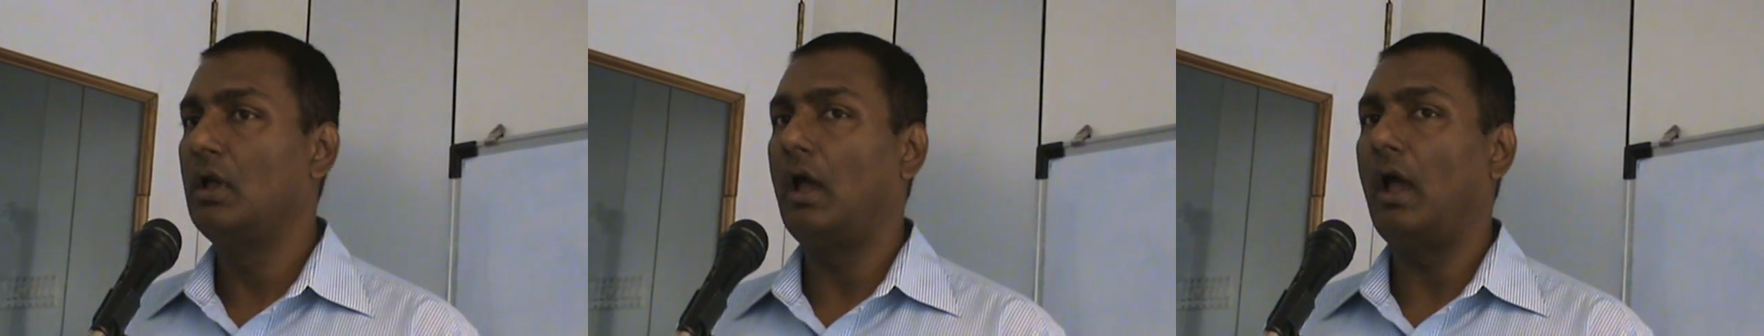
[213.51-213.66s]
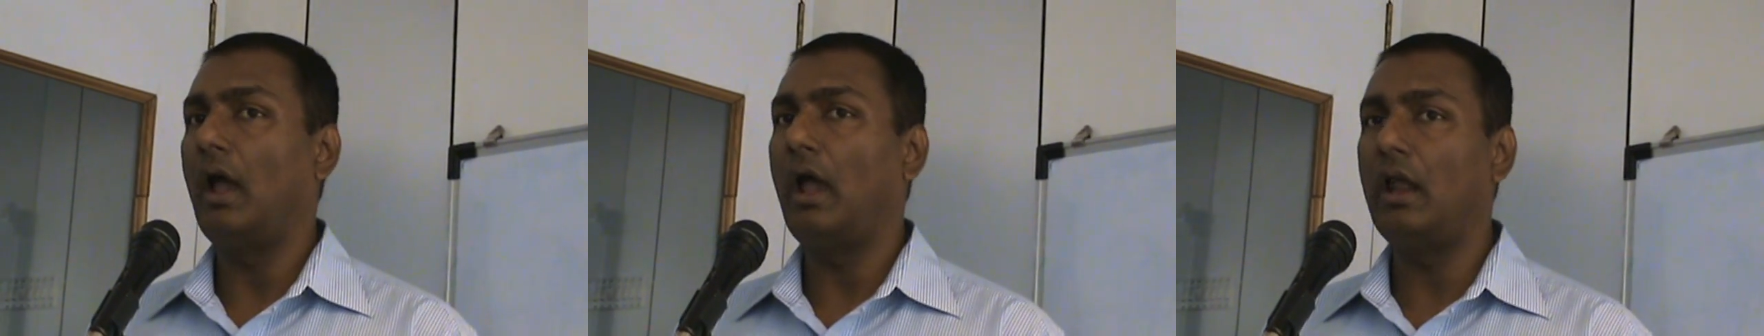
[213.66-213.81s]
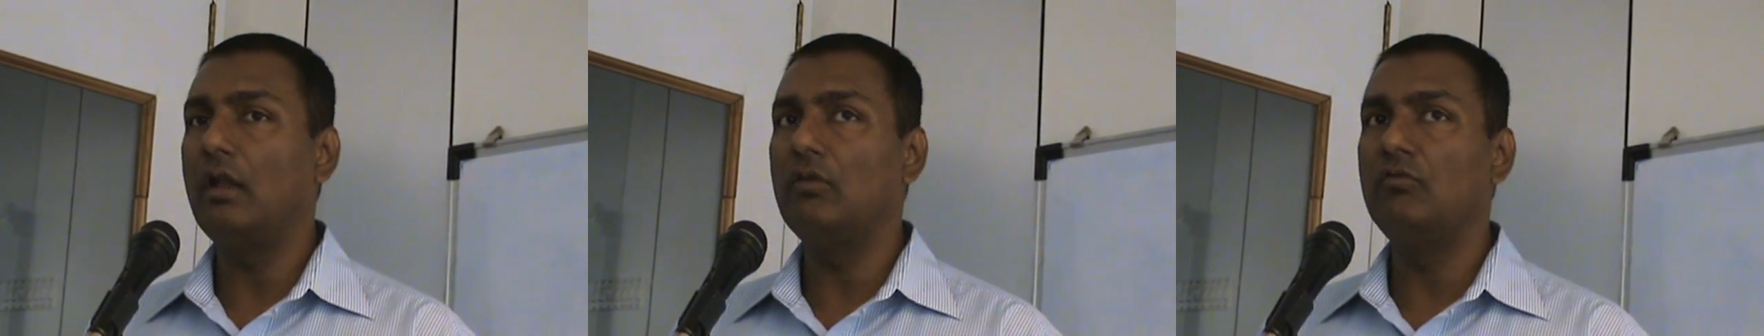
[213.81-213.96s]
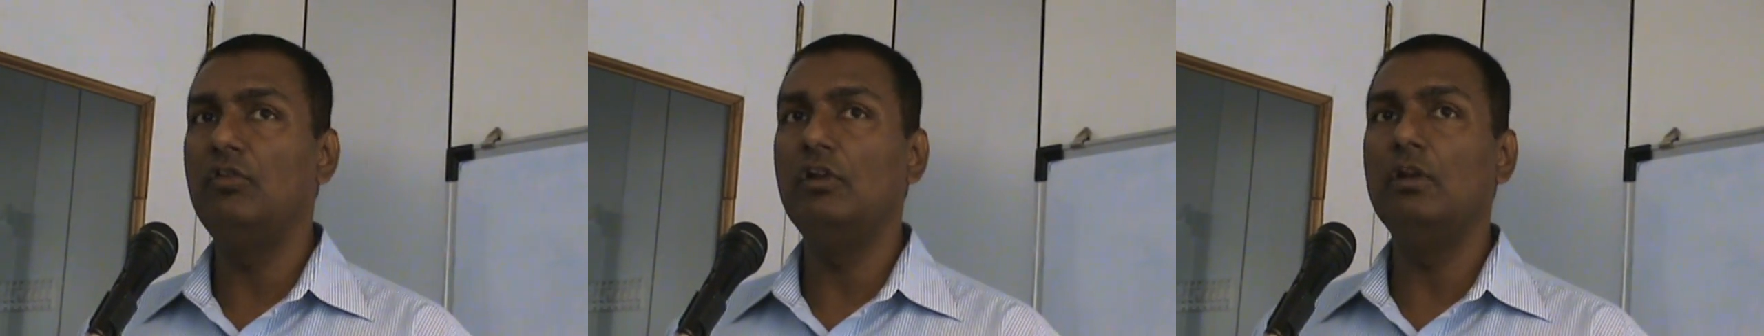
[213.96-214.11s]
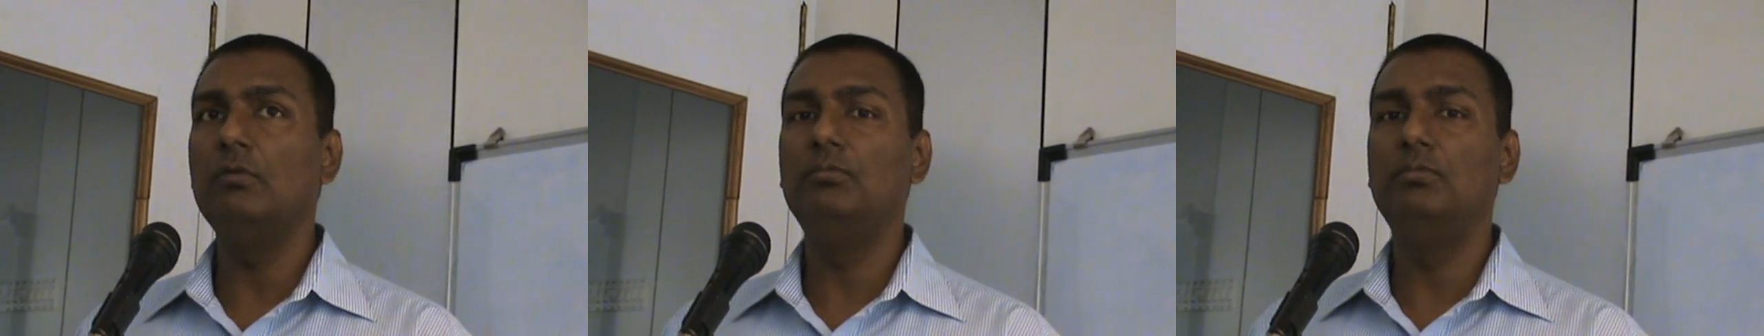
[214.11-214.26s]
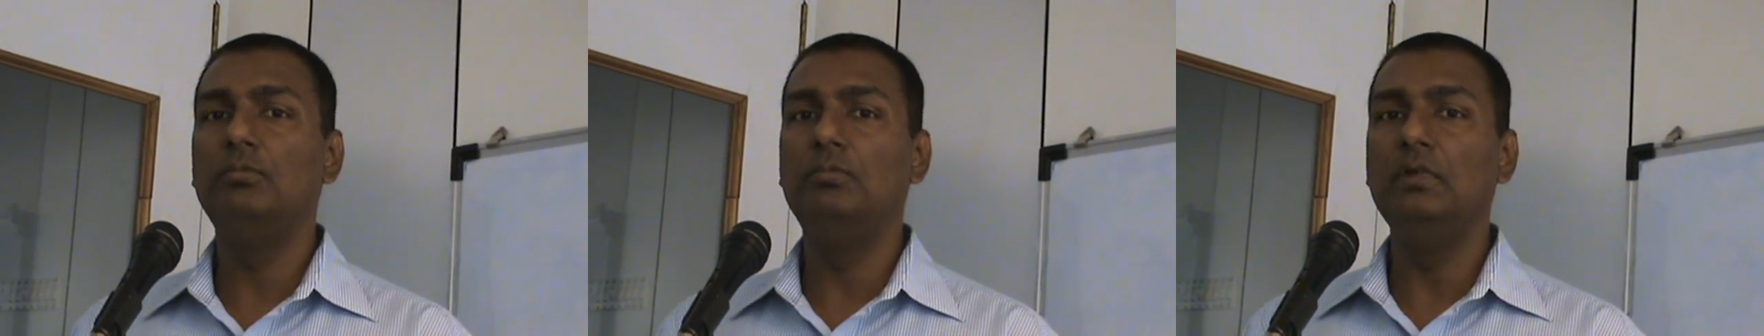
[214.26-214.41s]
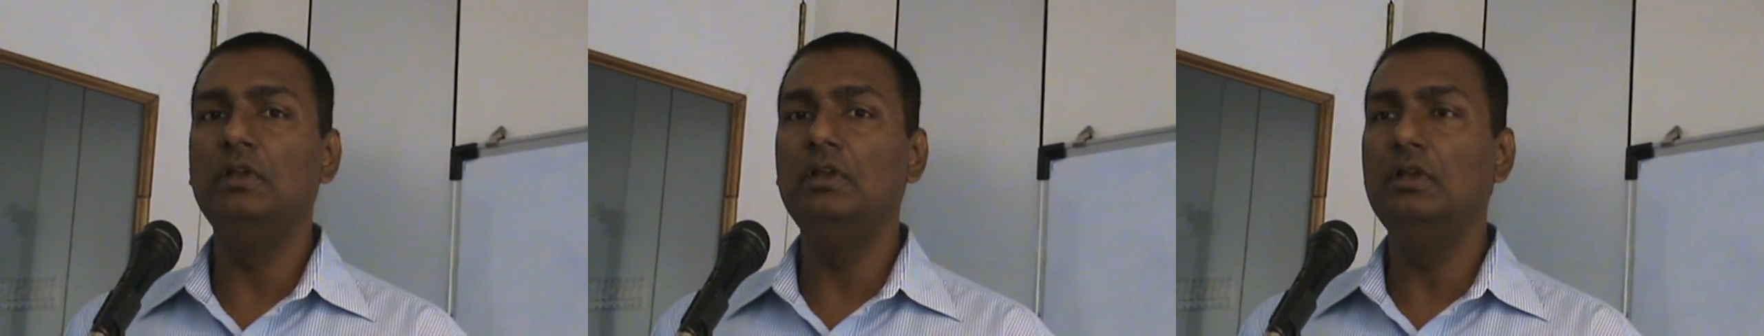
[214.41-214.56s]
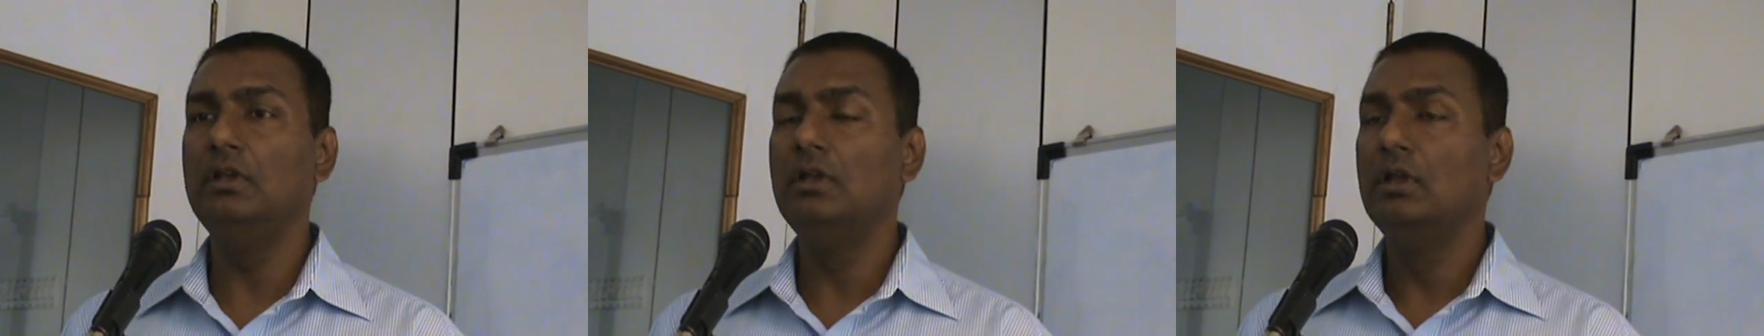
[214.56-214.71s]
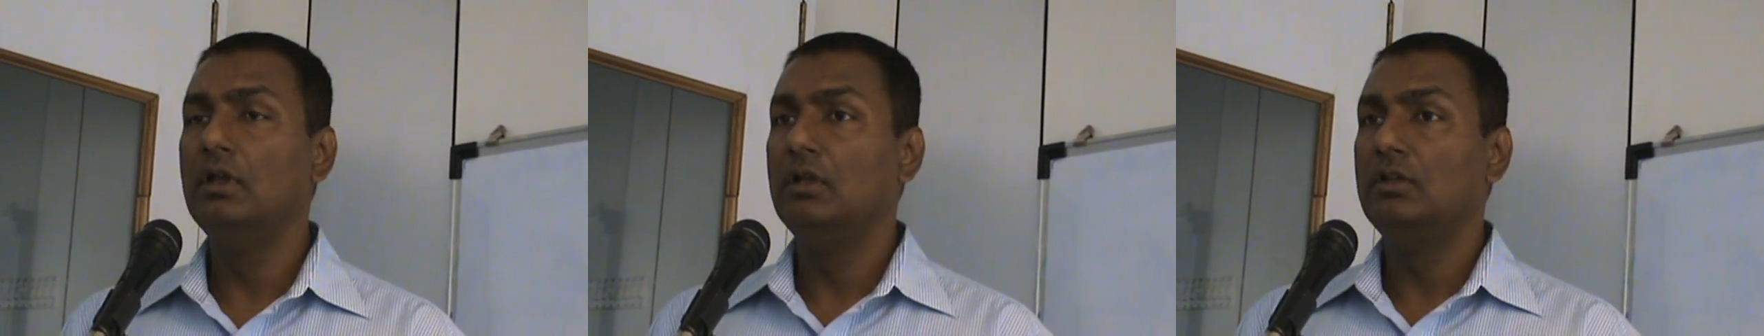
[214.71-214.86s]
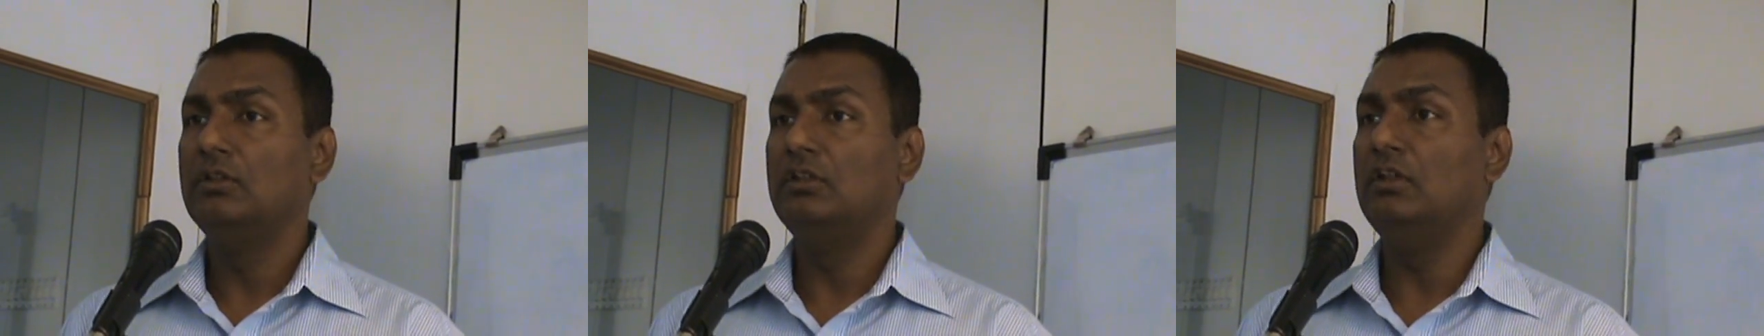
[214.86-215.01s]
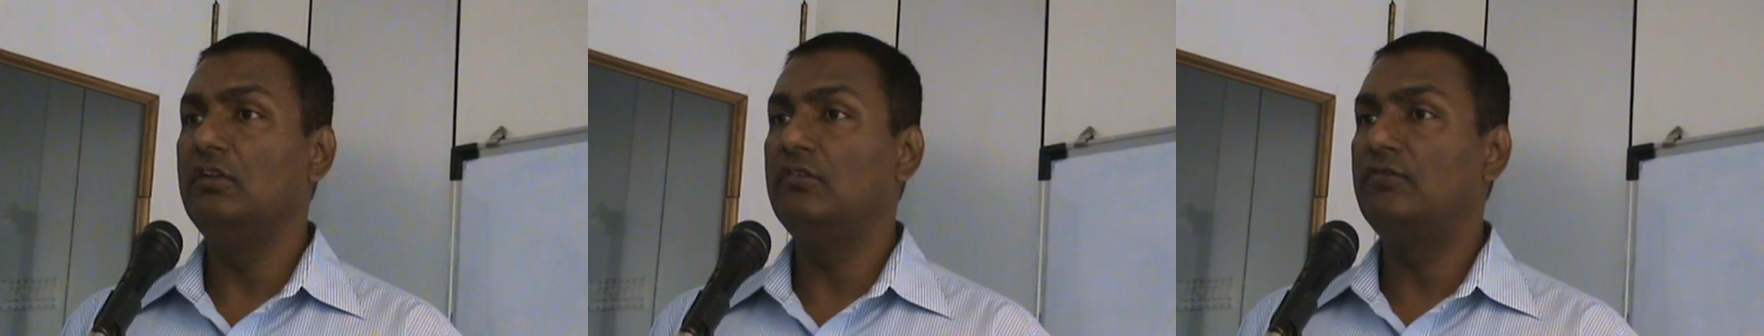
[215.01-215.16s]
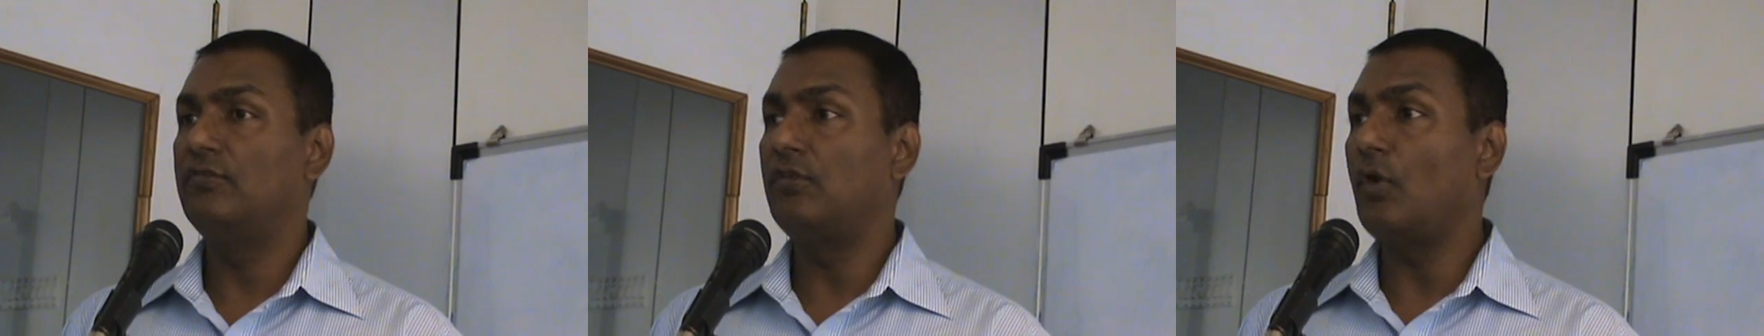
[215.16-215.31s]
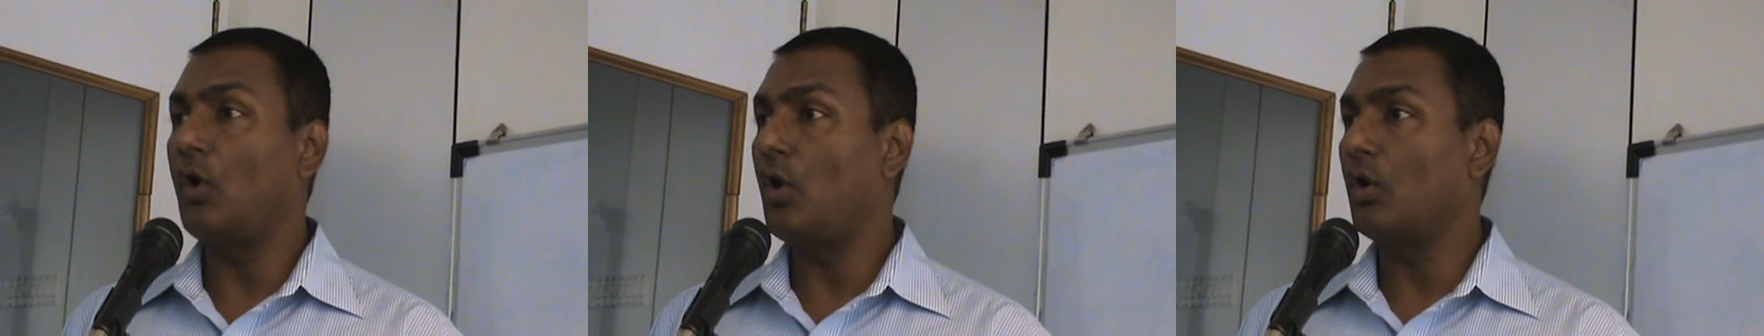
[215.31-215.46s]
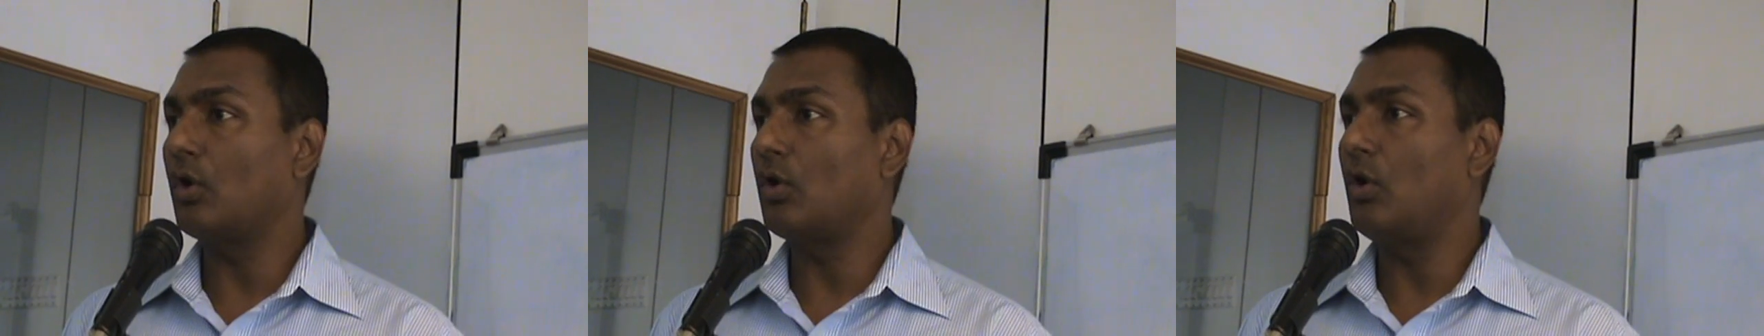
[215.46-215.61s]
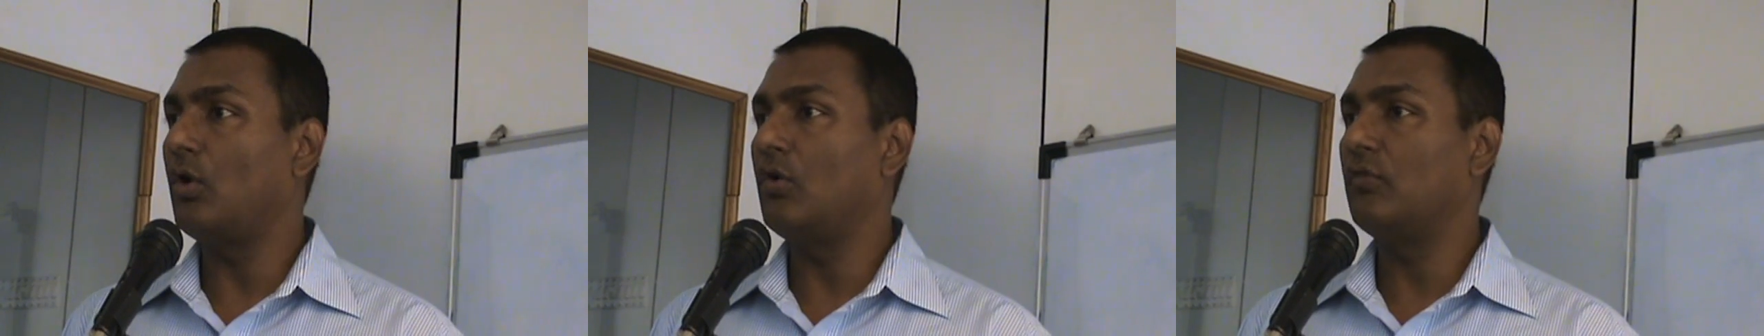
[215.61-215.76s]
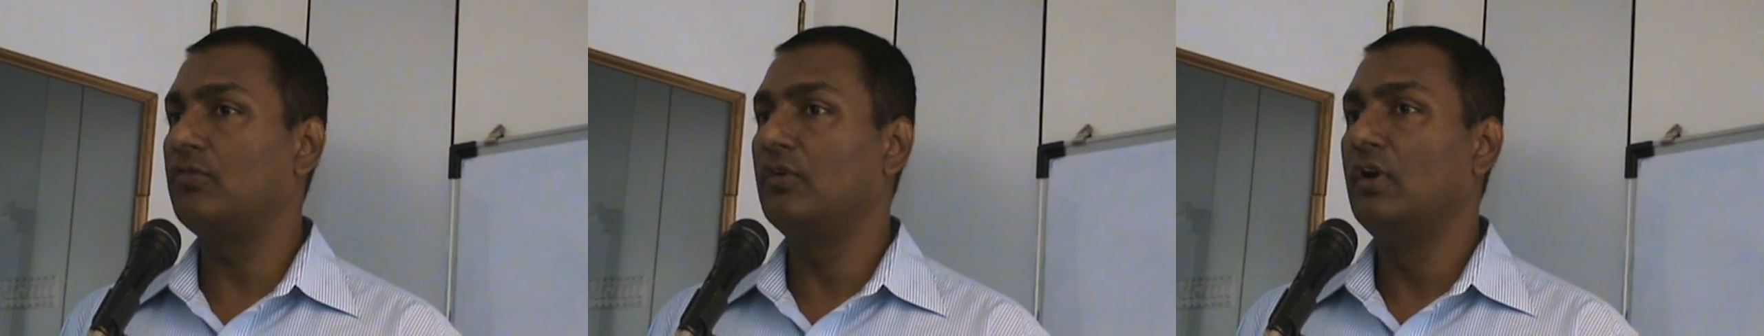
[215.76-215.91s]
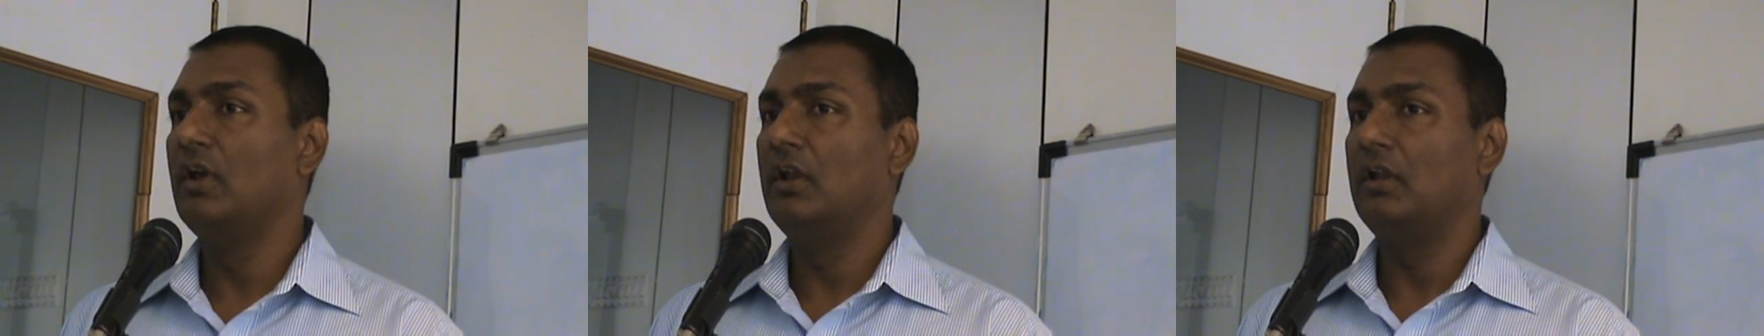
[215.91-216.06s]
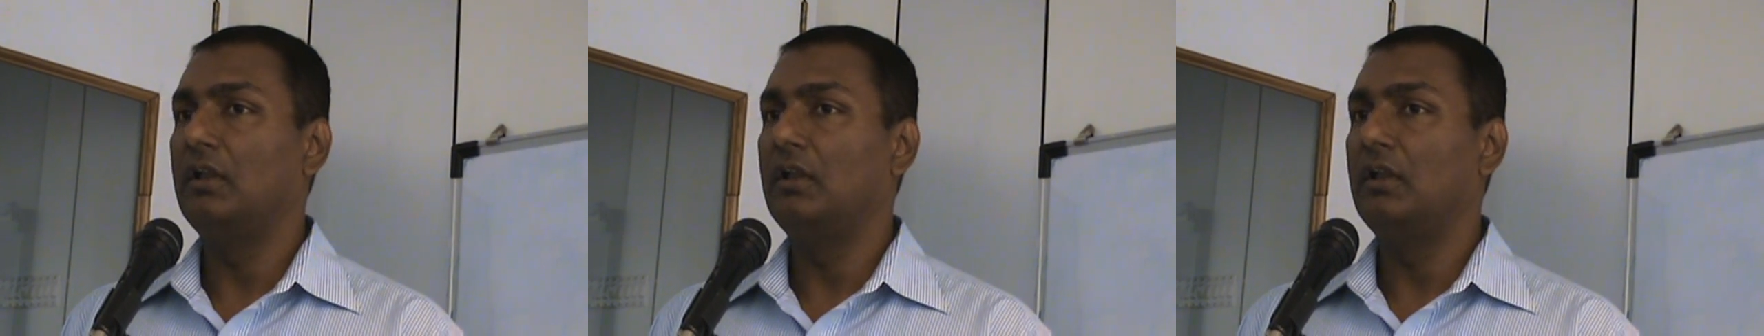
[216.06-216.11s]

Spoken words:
and will be the flock of